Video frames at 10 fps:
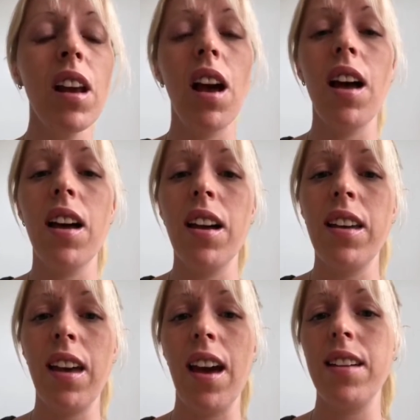
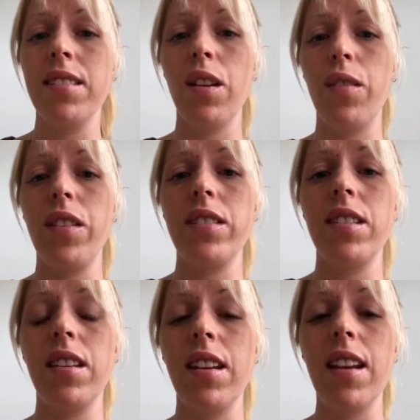So
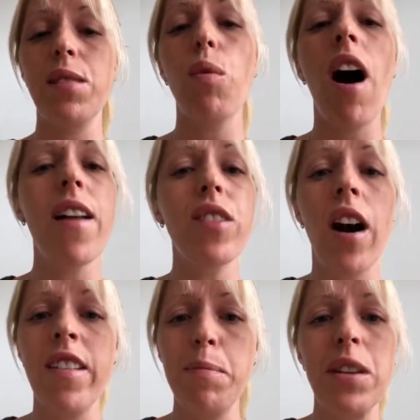that's what I've
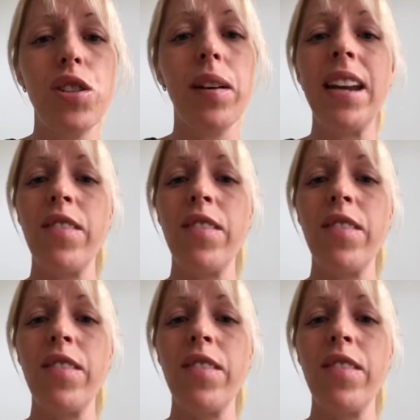kind of been doing.